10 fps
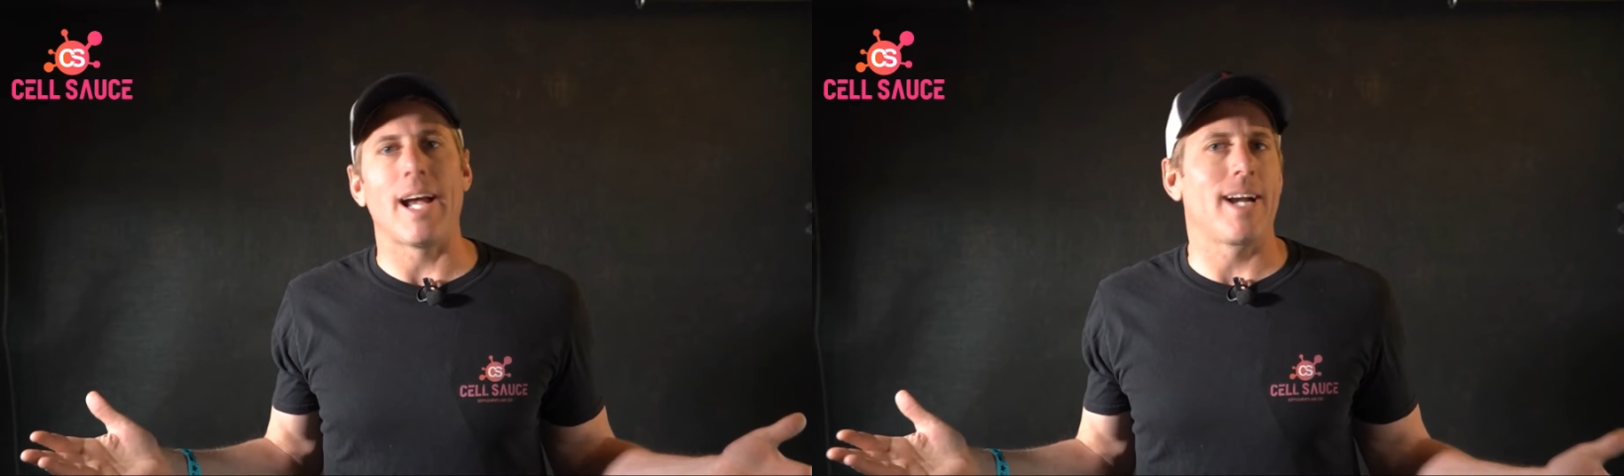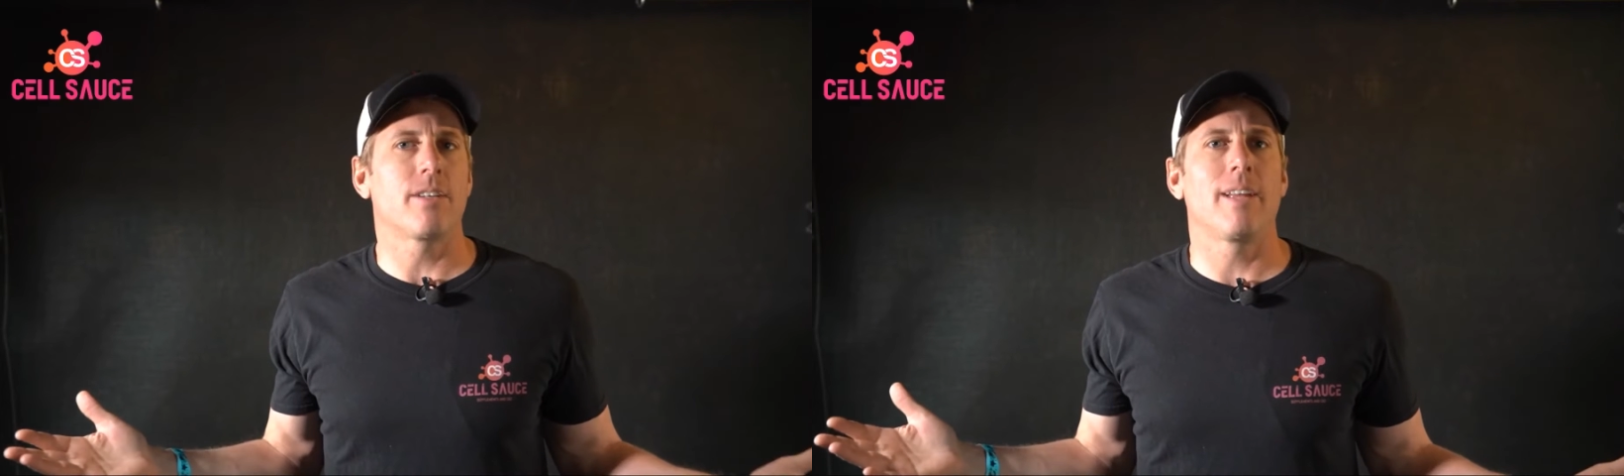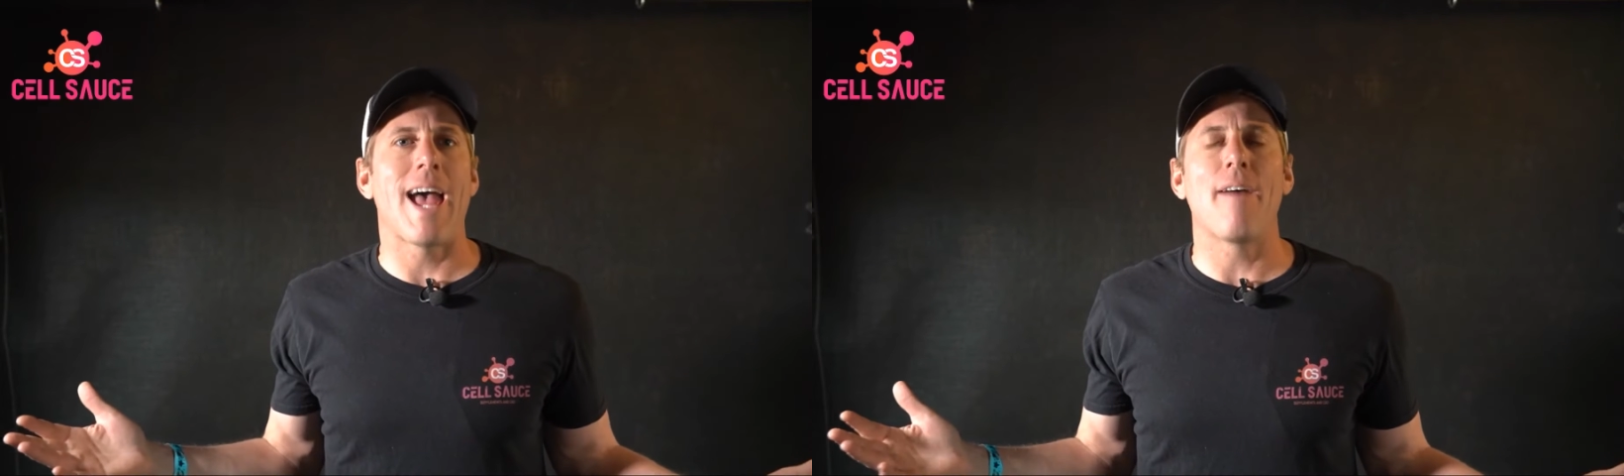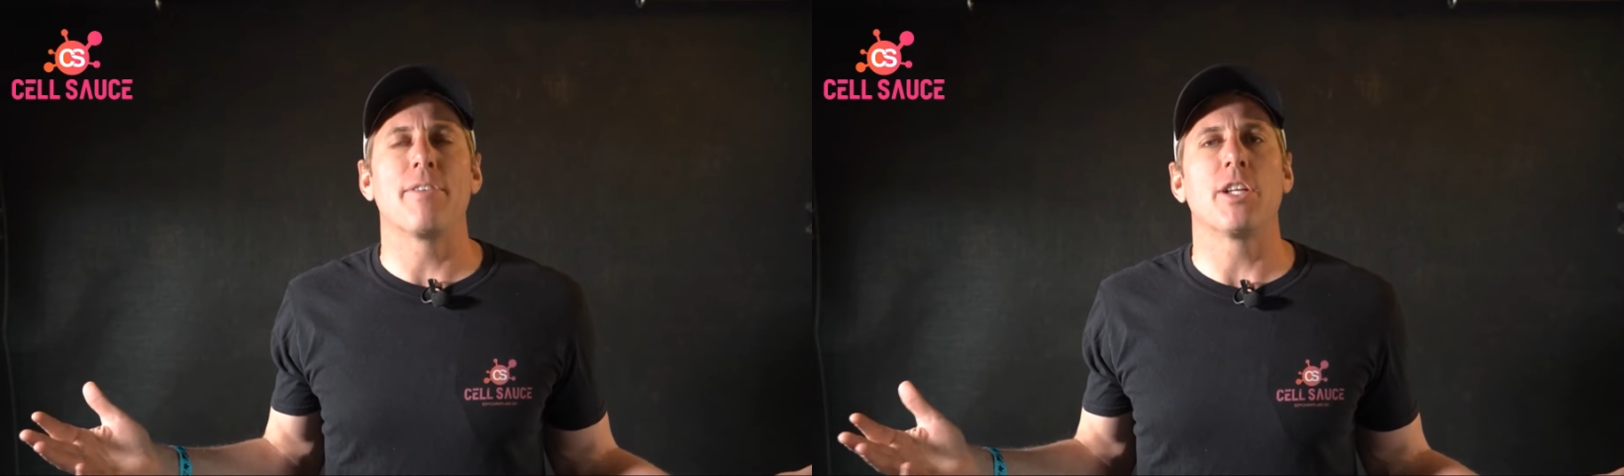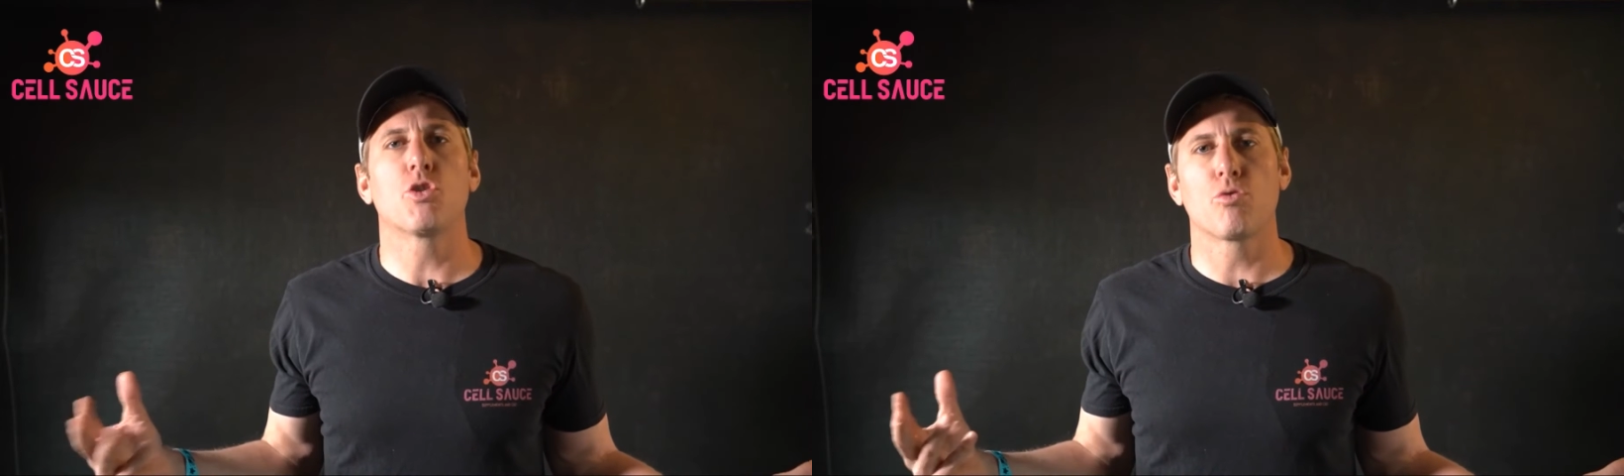actually have
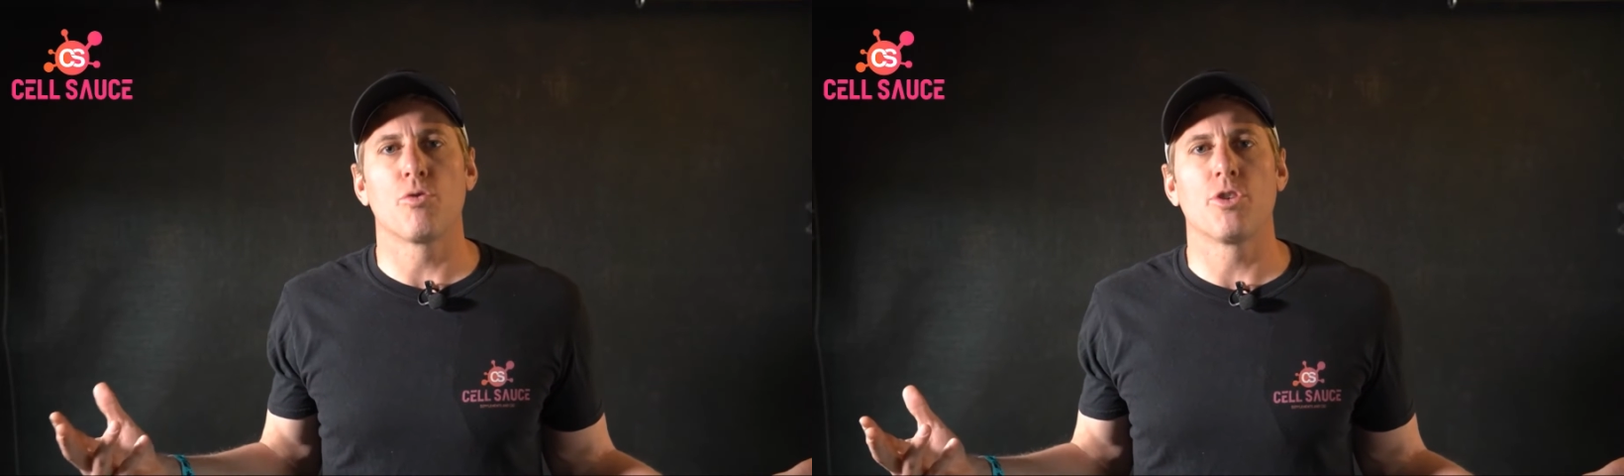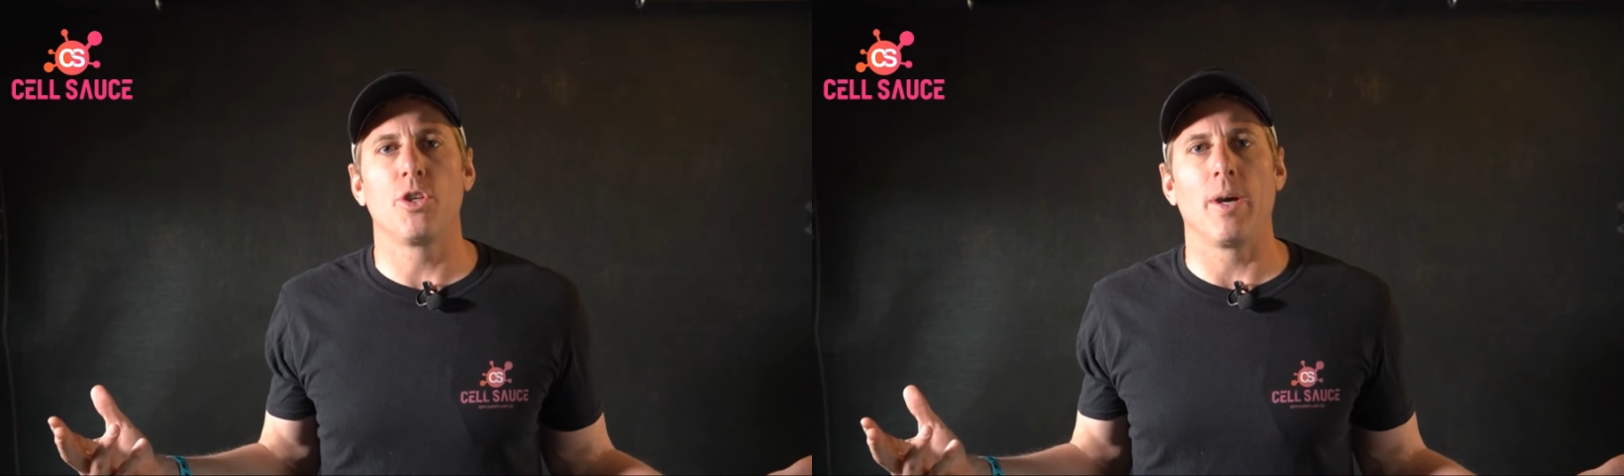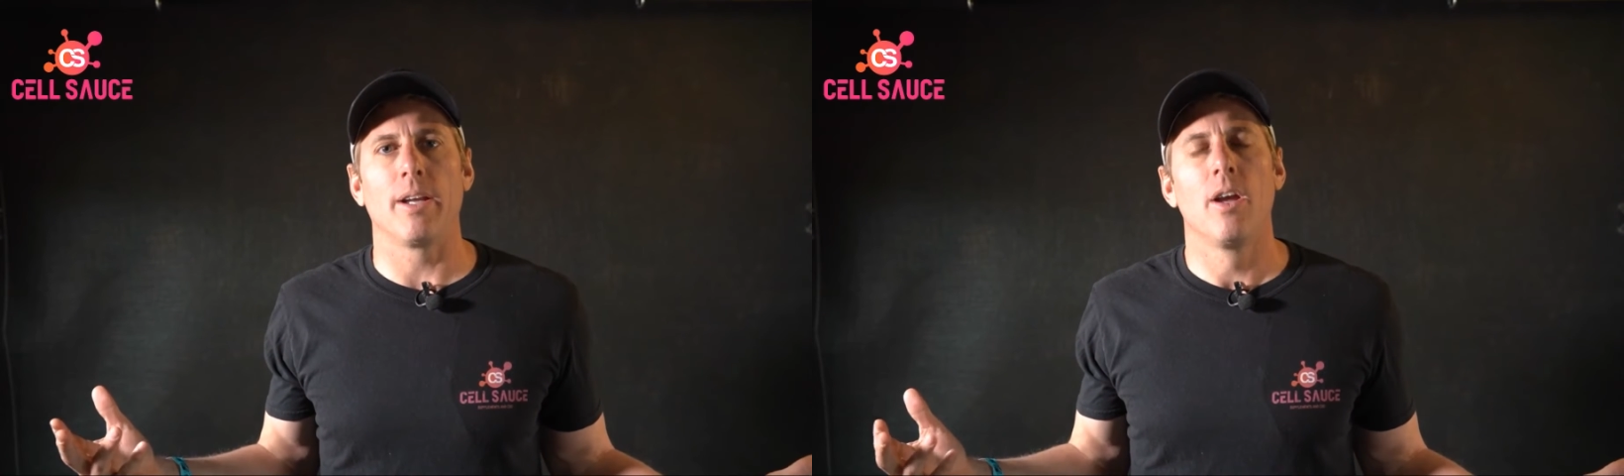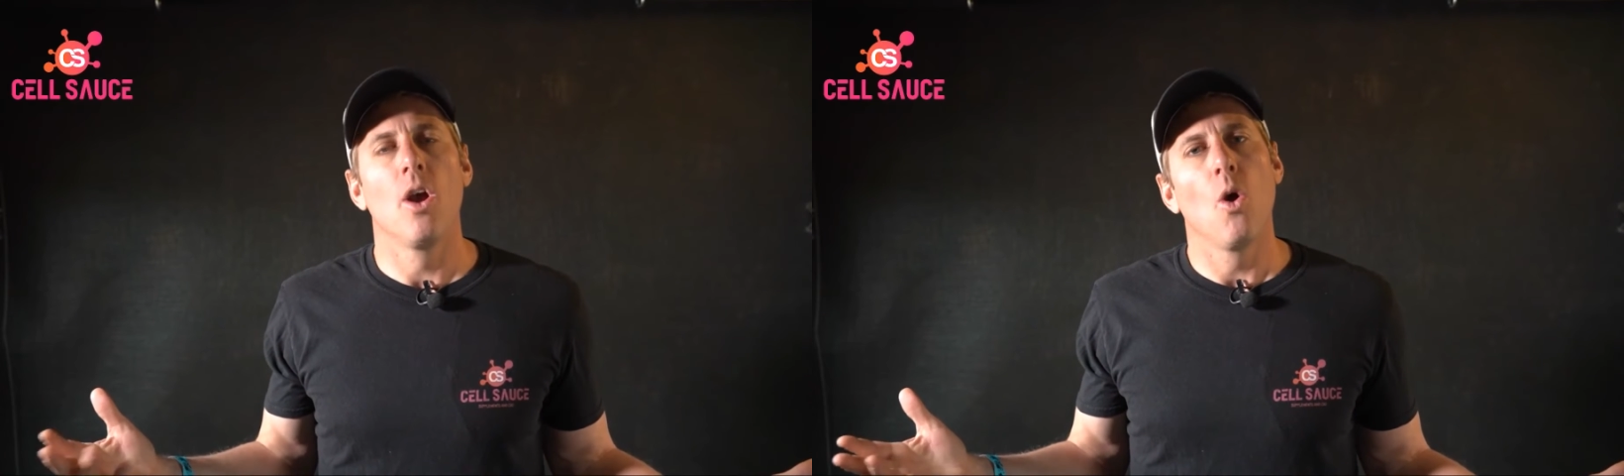any truth to it?